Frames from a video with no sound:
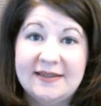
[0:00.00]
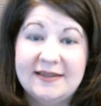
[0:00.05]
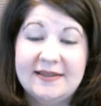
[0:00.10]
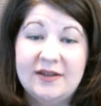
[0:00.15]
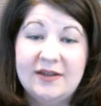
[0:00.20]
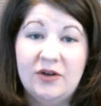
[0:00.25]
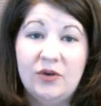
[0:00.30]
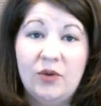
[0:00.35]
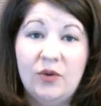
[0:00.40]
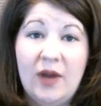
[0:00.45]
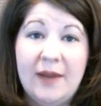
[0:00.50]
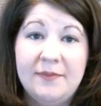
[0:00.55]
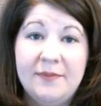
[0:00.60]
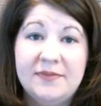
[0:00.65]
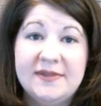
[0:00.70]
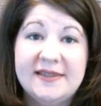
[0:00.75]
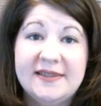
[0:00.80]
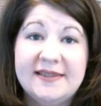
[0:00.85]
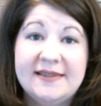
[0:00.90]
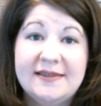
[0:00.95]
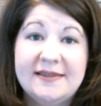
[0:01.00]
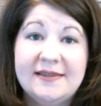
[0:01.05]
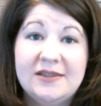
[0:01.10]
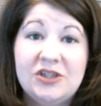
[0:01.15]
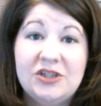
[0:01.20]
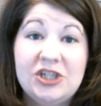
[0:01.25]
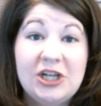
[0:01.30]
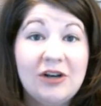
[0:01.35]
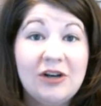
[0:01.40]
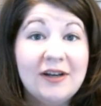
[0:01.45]
So I'm
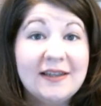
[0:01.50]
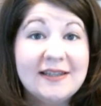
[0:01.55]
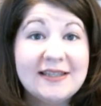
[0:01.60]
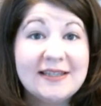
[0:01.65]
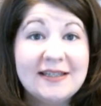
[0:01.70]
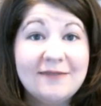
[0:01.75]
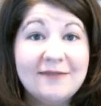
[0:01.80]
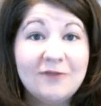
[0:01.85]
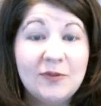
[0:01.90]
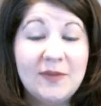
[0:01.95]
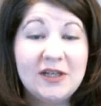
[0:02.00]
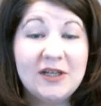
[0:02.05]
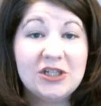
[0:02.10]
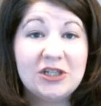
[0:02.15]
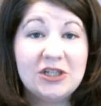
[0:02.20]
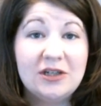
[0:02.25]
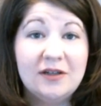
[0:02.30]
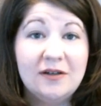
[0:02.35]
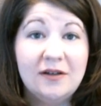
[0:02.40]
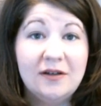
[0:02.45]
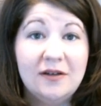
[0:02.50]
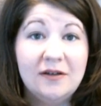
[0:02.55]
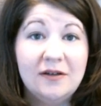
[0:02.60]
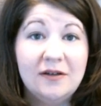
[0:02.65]
sharing this information